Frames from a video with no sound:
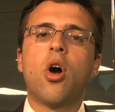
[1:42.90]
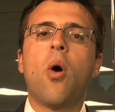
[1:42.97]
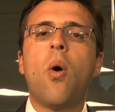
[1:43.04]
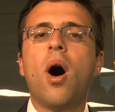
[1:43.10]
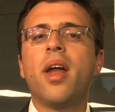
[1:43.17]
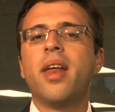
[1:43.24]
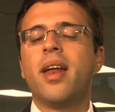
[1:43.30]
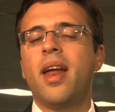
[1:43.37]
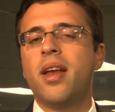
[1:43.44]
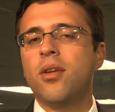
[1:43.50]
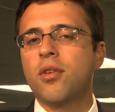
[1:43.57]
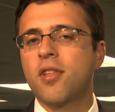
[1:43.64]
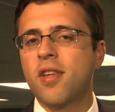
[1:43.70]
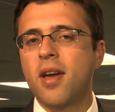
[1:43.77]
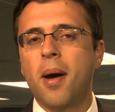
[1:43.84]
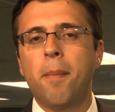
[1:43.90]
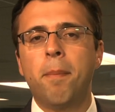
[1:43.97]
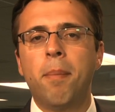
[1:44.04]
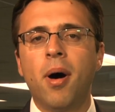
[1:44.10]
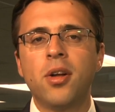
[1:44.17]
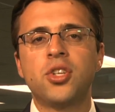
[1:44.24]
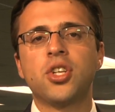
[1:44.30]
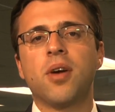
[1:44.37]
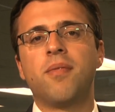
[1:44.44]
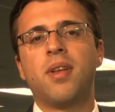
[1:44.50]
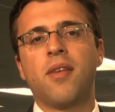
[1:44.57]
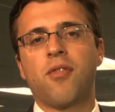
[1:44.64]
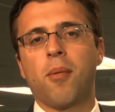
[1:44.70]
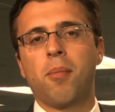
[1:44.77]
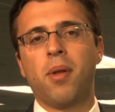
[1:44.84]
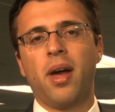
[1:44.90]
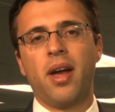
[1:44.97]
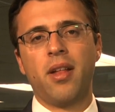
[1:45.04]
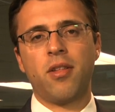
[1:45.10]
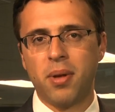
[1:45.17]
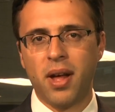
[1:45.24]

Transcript: go on it and you'll see a bunch of different plans.